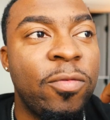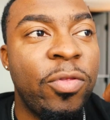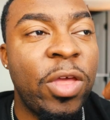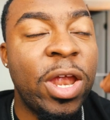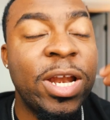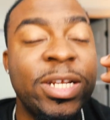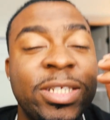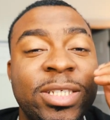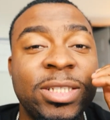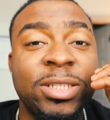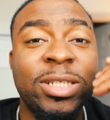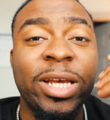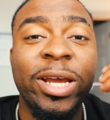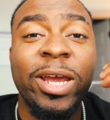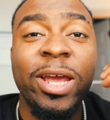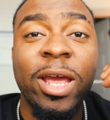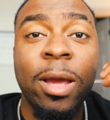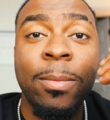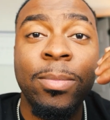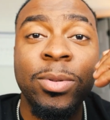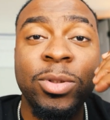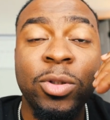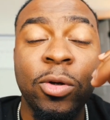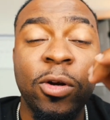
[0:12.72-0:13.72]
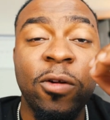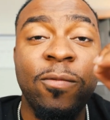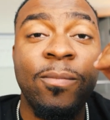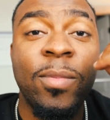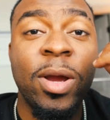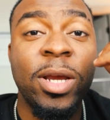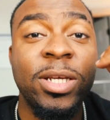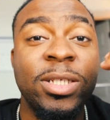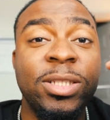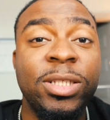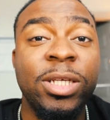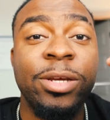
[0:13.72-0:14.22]
That is the second episode of
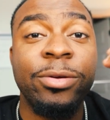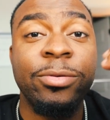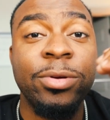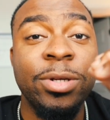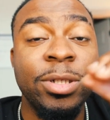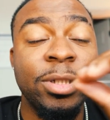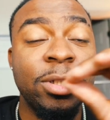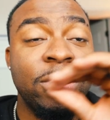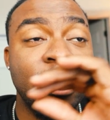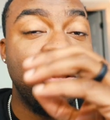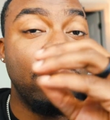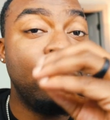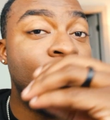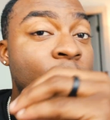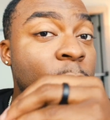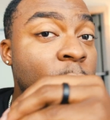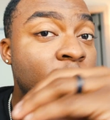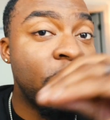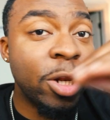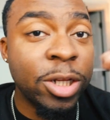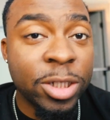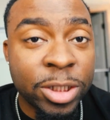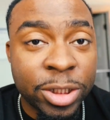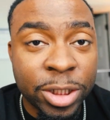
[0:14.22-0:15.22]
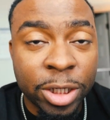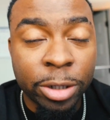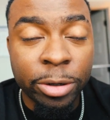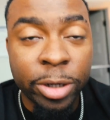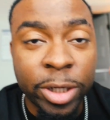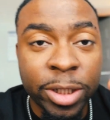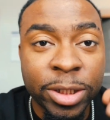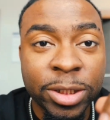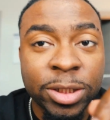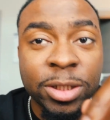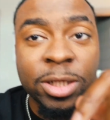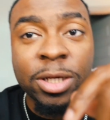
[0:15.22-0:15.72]
my series, the Burden
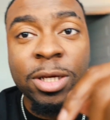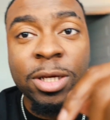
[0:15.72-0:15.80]
series.